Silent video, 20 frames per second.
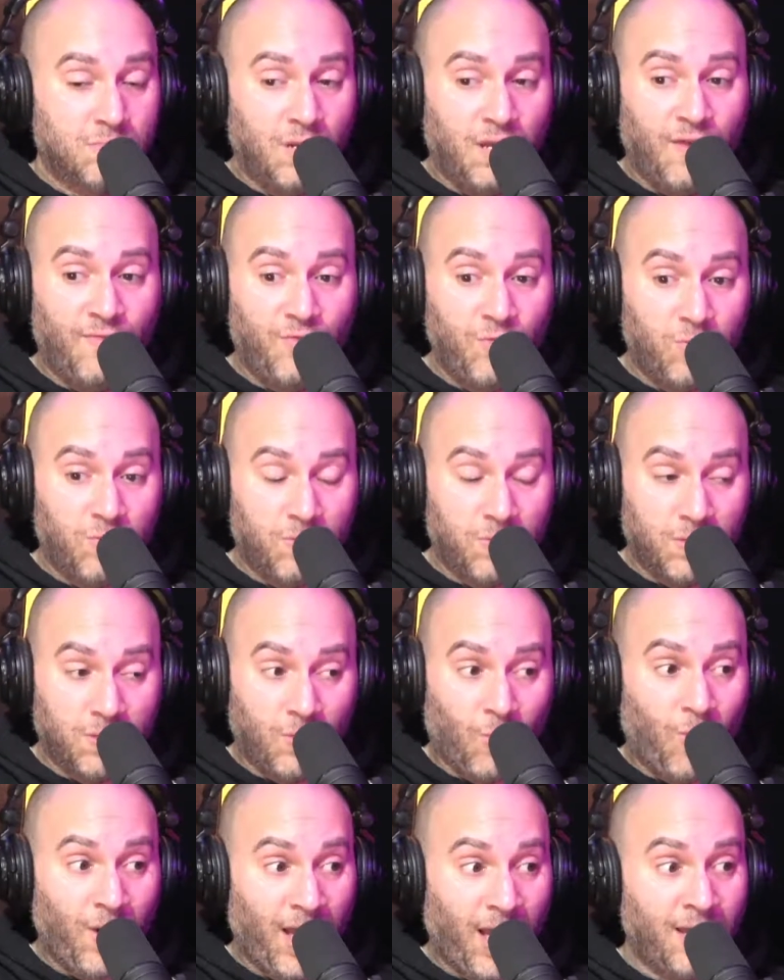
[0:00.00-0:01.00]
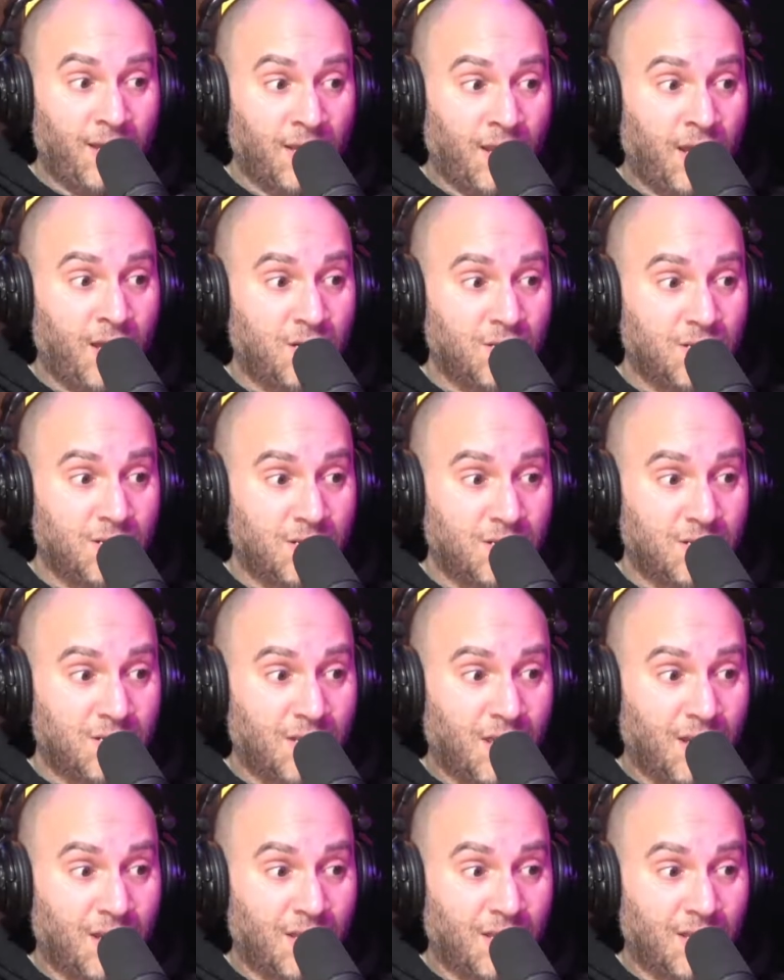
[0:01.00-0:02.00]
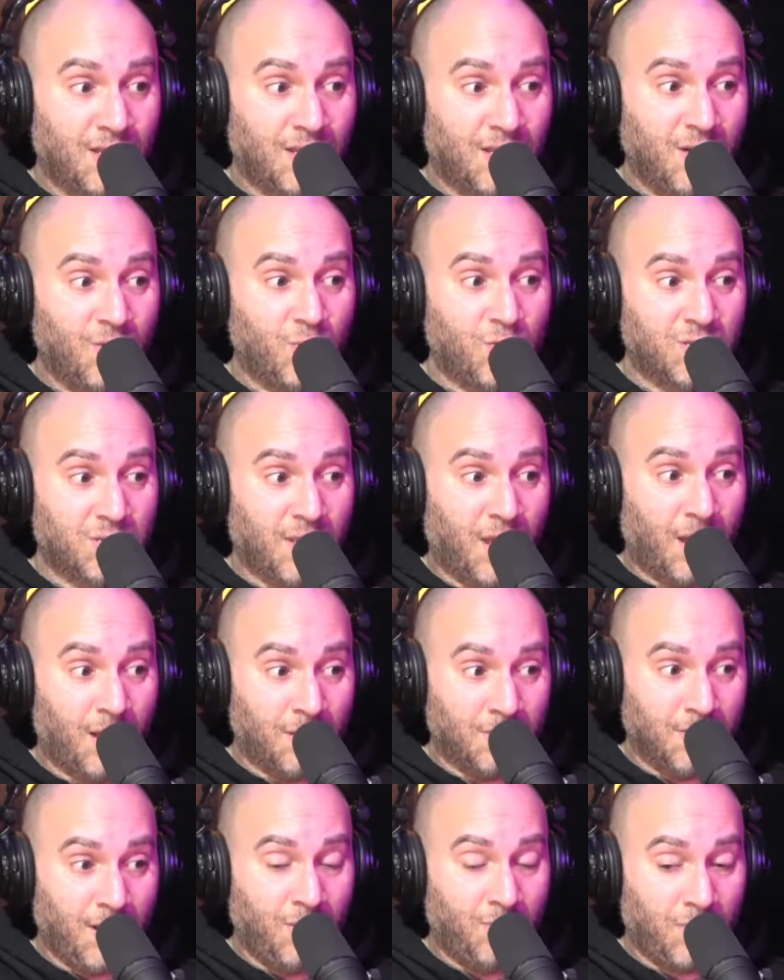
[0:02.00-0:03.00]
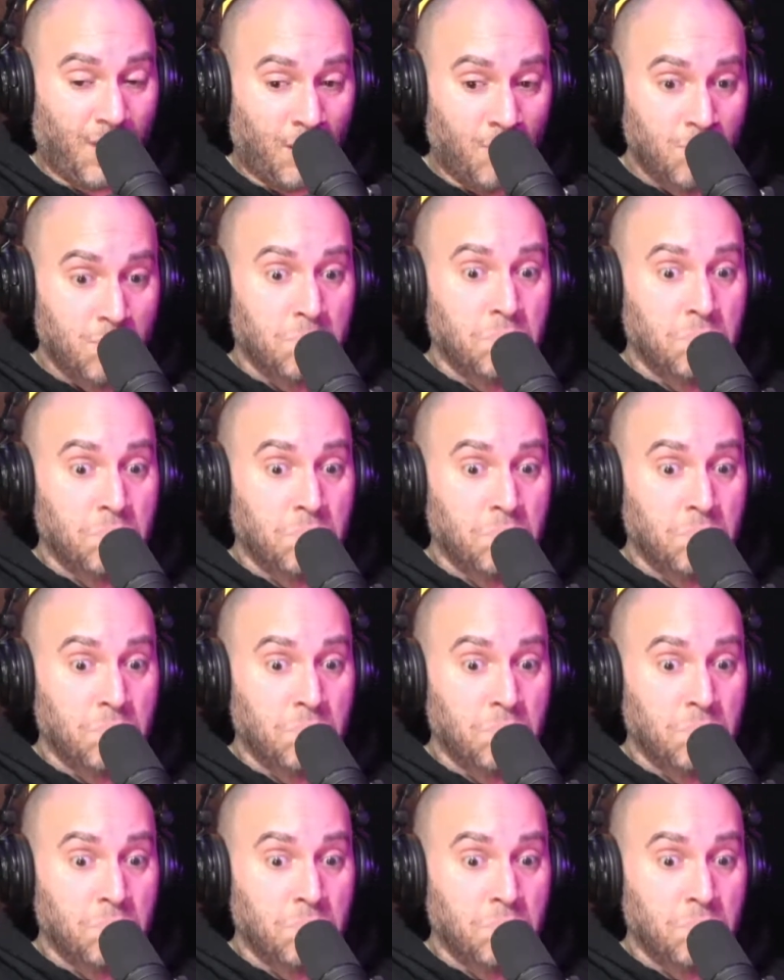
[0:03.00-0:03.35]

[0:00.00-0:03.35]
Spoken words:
The way I inhaled it, like it was like I was like,